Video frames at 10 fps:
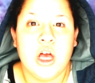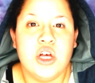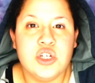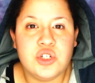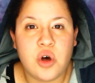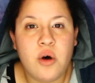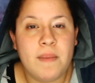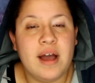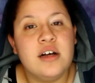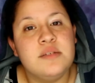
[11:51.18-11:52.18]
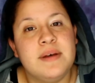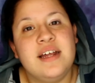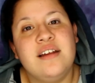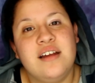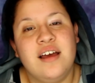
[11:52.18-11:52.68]
so my
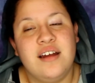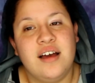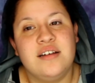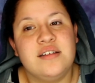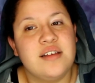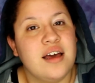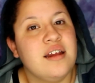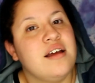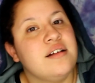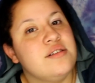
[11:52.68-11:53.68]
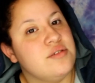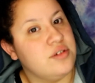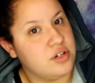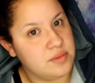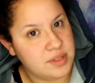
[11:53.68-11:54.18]
husband and I decided not to
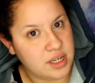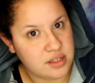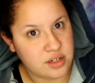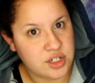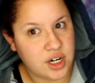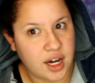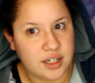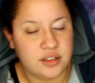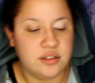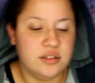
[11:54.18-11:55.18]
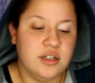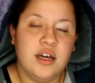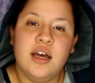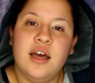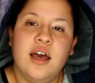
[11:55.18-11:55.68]
circumcise our child.
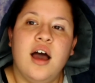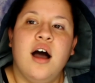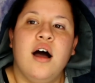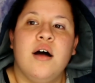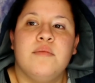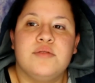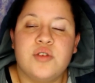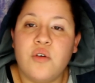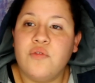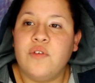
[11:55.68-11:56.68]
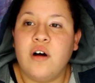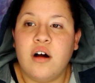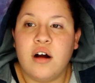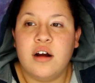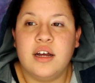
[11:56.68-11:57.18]
So
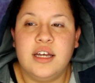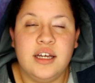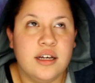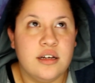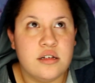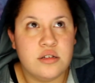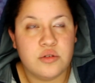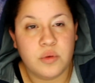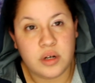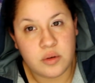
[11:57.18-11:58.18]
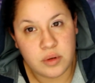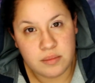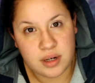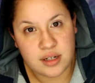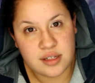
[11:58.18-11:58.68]
far he is 21
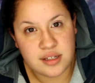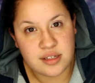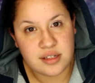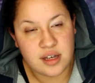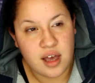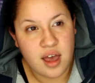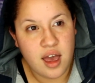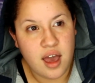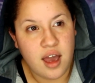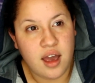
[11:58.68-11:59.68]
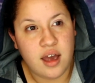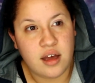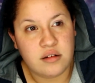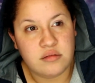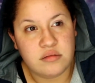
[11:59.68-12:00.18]
months,
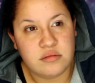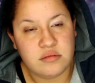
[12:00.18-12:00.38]
and